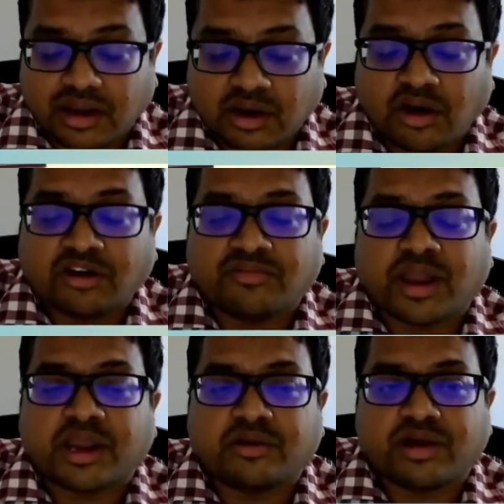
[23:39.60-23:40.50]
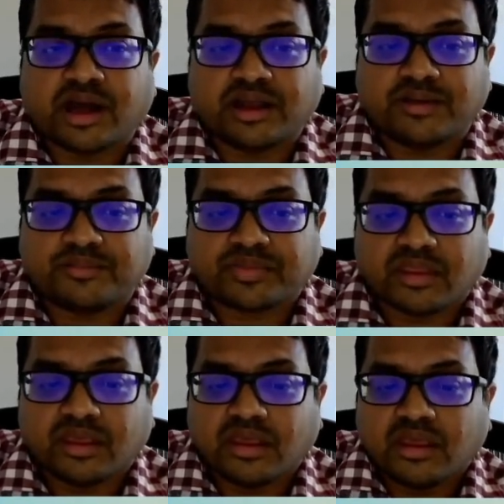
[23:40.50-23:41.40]
an order of magnitude higher.
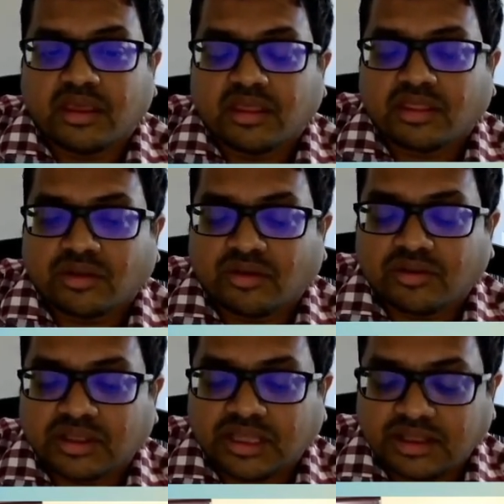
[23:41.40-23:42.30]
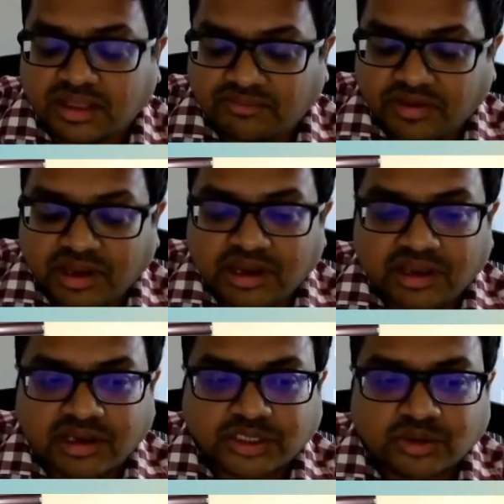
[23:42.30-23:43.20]
So the figure
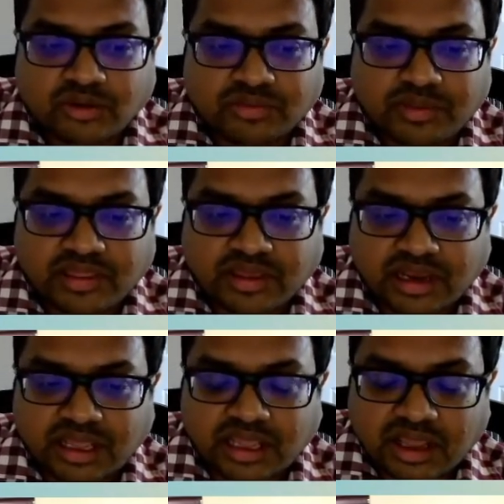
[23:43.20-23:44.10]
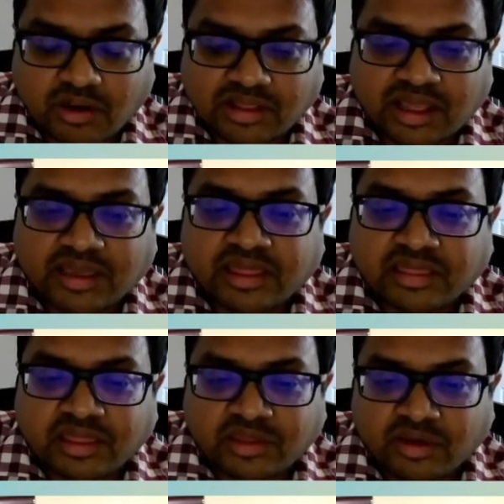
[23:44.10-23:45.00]
here shows basically on the
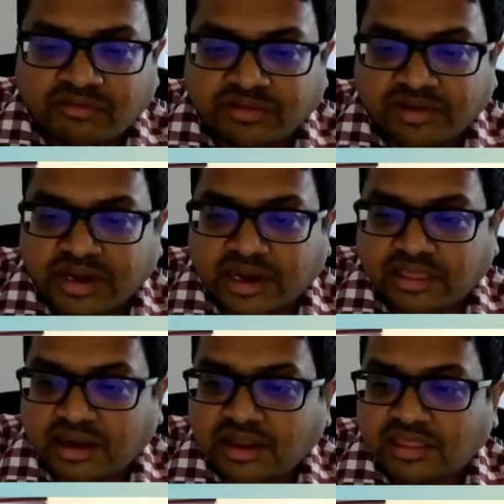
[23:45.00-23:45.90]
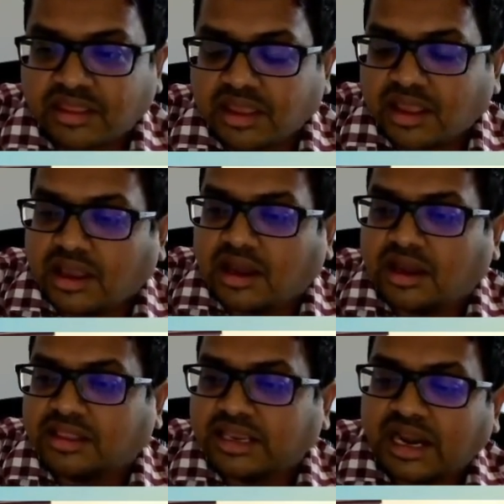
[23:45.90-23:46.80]
x-axis you have different data sets.
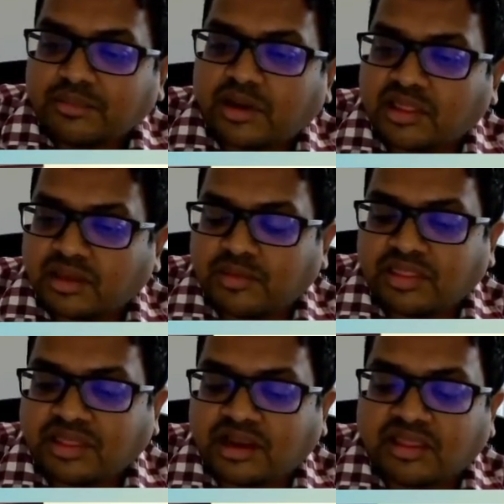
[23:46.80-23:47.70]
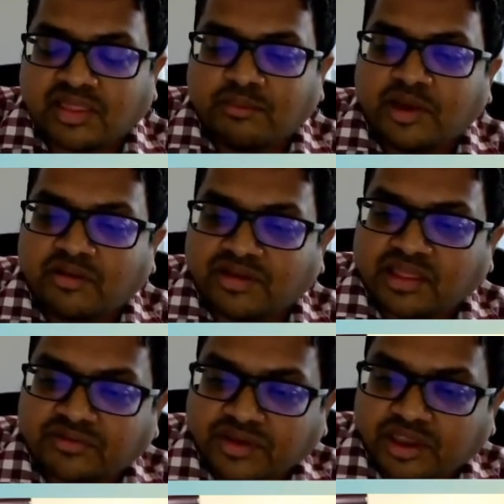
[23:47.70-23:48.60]
The red bars are basically a summary of
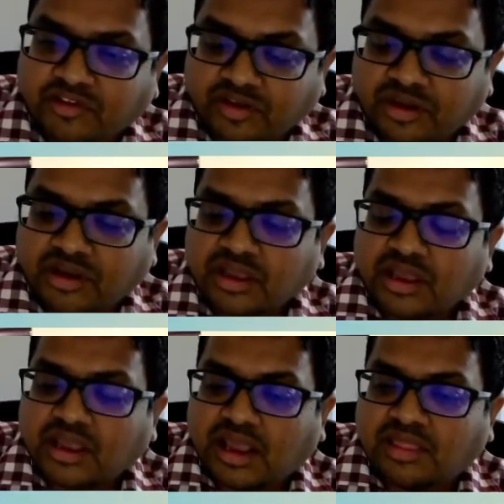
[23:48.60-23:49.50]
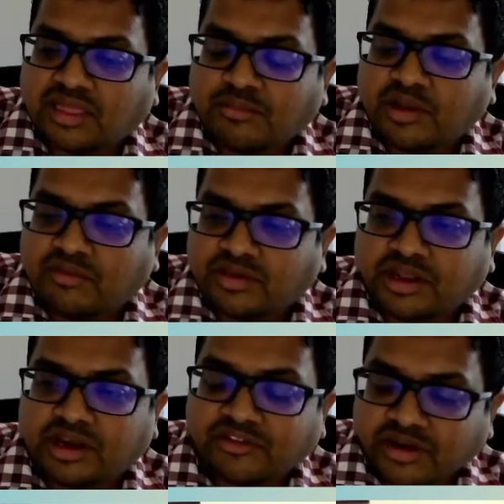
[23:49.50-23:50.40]
classification and summary of
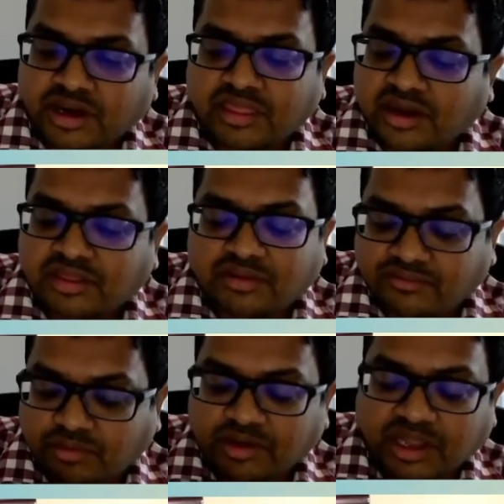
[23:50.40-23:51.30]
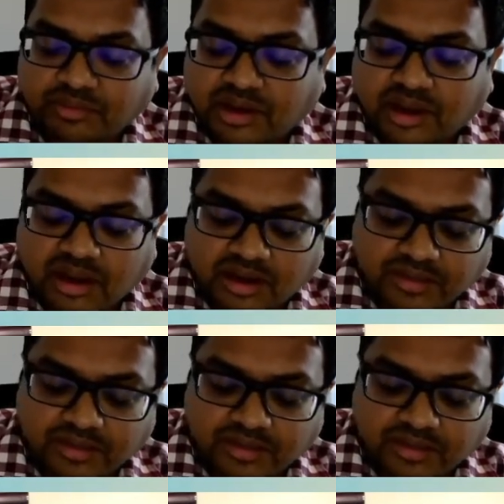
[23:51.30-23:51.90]
the regression data sets from the table